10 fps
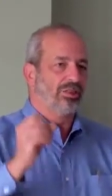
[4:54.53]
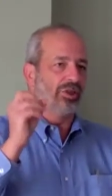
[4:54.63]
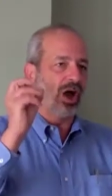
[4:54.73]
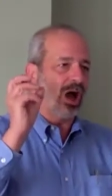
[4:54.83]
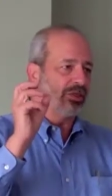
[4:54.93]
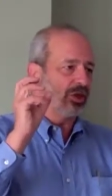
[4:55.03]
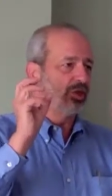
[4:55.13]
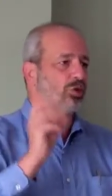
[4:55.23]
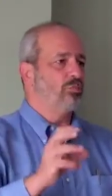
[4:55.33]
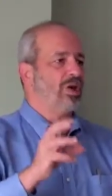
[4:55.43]
The, the
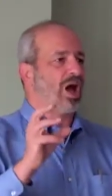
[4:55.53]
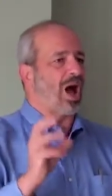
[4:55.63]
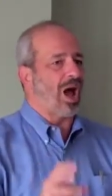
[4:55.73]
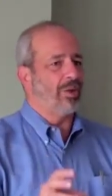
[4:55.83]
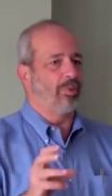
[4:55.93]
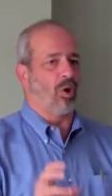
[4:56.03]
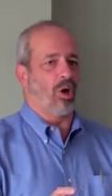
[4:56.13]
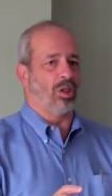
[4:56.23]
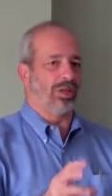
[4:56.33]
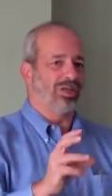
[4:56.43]
human
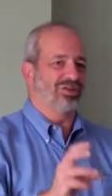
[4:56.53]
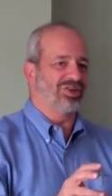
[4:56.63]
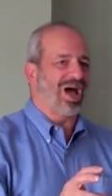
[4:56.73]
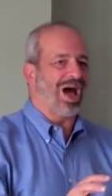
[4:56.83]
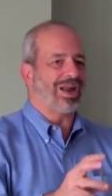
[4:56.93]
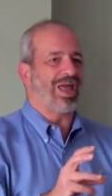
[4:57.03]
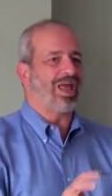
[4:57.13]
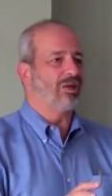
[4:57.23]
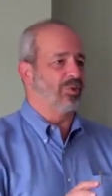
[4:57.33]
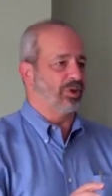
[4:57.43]
eyeball is not
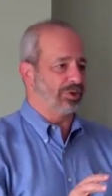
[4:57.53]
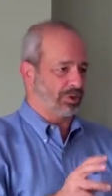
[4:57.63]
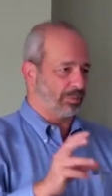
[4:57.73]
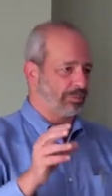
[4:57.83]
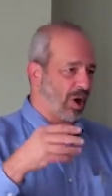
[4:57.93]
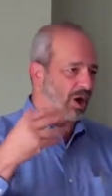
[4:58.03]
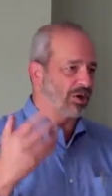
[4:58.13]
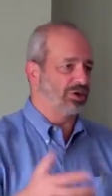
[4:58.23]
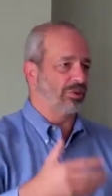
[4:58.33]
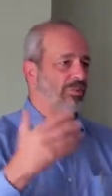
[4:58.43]
able to
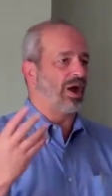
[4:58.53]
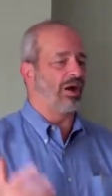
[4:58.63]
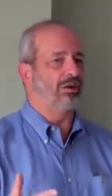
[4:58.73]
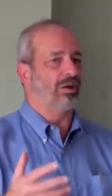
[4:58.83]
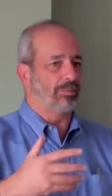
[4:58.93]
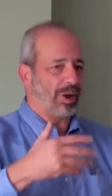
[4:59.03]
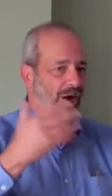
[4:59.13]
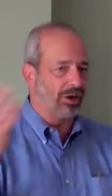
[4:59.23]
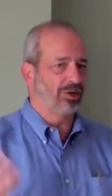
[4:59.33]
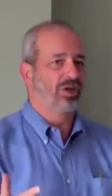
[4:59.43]
parse apart,
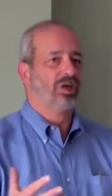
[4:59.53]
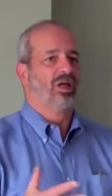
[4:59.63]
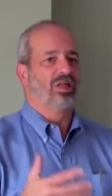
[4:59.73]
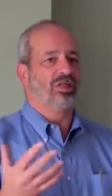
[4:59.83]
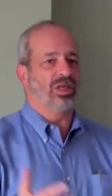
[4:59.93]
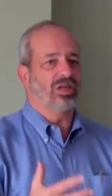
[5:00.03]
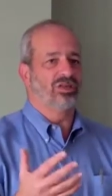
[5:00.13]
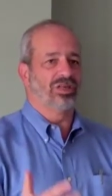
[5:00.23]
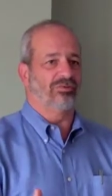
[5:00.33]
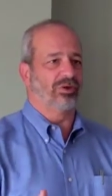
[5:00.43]
apart
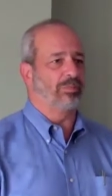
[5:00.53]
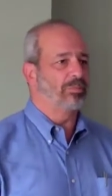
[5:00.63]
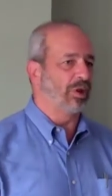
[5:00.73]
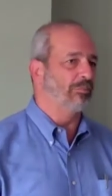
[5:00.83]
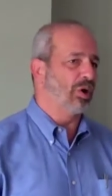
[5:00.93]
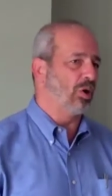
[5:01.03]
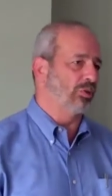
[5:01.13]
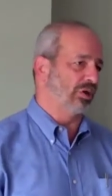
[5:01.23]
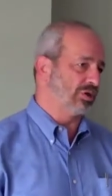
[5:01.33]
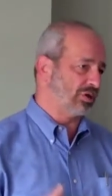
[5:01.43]
these different
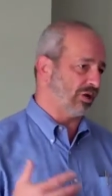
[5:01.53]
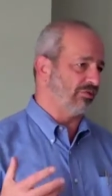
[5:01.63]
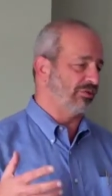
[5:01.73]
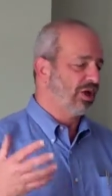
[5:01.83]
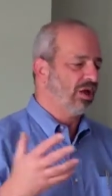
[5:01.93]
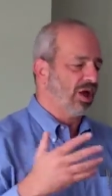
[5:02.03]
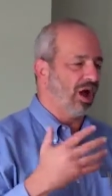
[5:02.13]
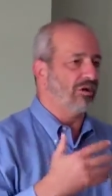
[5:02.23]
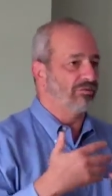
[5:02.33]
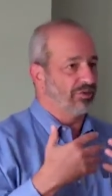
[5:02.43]
components of,
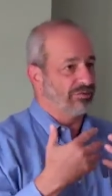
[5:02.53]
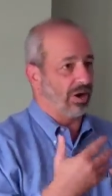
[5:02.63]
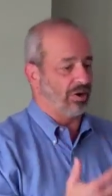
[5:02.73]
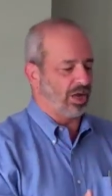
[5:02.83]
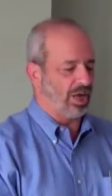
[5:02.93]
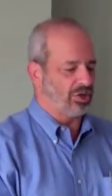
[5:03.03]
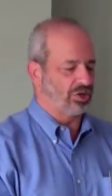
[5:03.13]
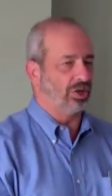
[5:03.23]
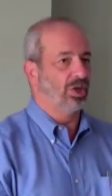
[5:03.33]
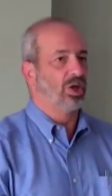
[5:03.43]
of the
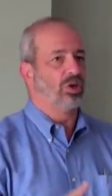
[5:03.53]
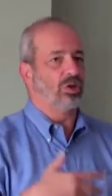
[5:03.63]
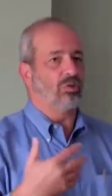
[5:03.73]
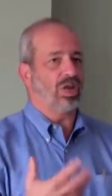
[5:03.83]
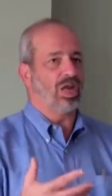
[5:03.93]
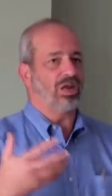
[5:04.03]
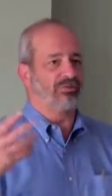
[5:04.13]
variation you need